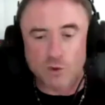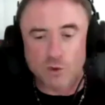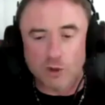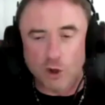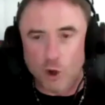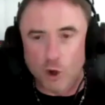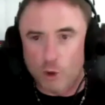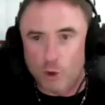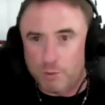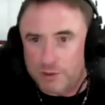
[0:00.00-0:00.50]

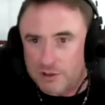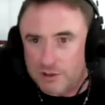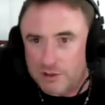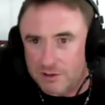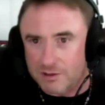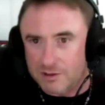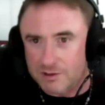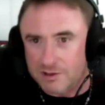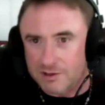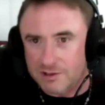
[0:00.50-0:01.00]
open
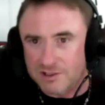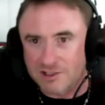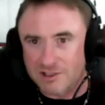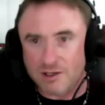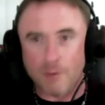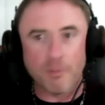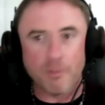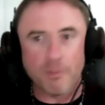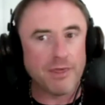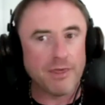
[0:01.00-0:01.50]

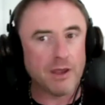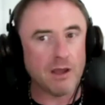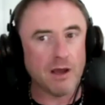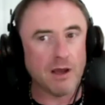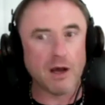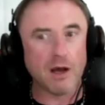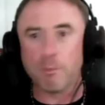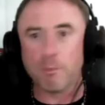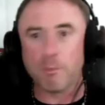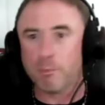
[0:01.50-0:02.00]
something
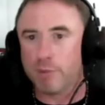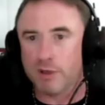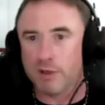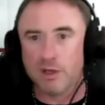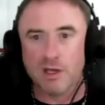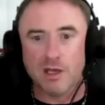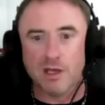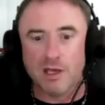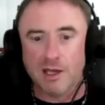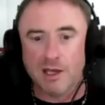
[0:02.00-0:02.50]
up,
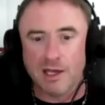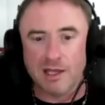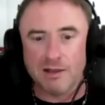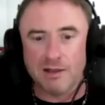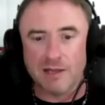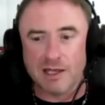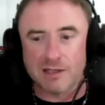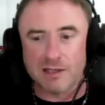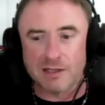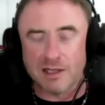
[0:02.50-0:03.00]
and
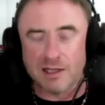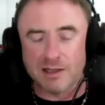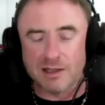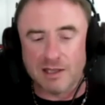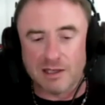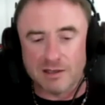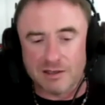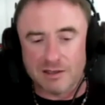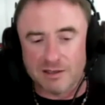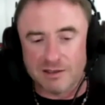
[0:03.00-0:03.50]
that
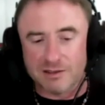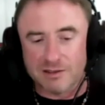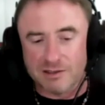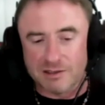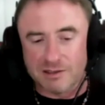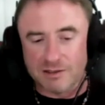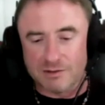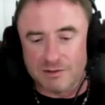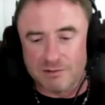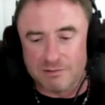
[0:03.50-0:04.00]
that you
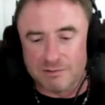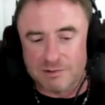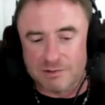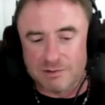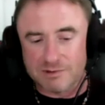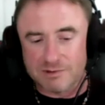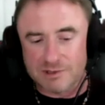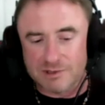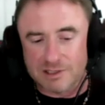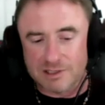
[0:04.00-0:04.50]
know
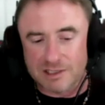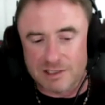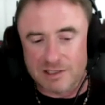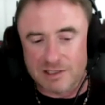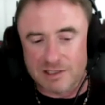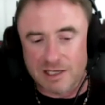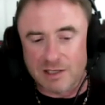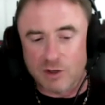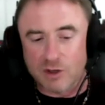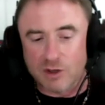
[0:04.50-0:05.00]
it
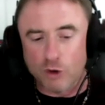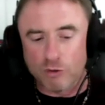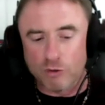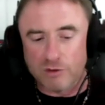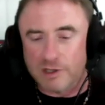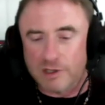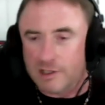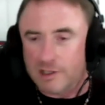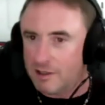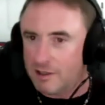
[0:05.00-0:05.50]
can
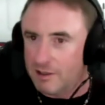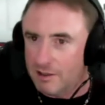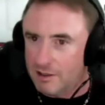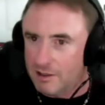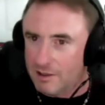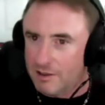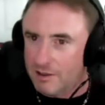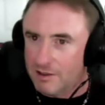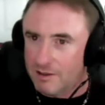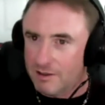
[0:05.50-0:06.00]
only
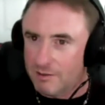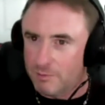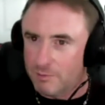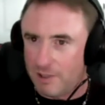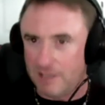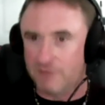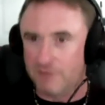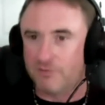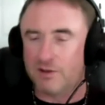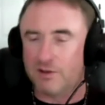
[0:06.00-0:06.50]

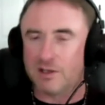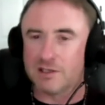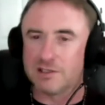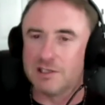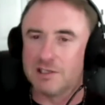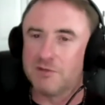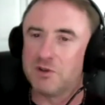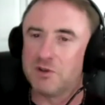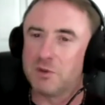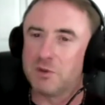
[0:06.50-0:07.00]
benefit us,
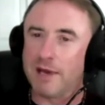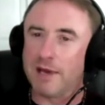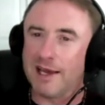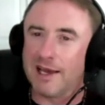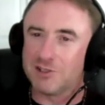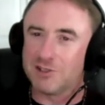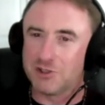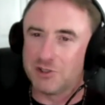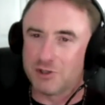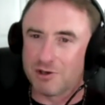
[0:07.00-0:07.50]
even a
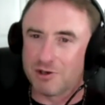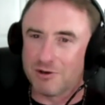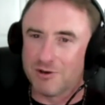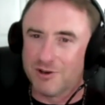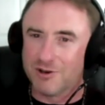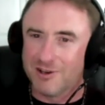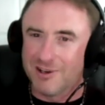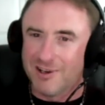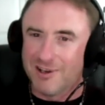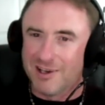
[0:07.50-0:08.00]
bad show,
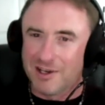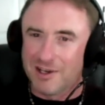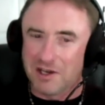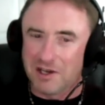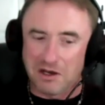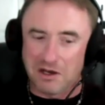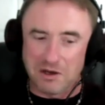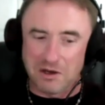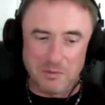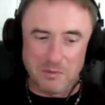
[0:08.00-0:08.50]

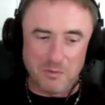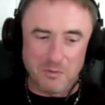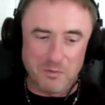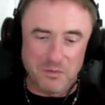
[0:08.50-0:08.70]
um,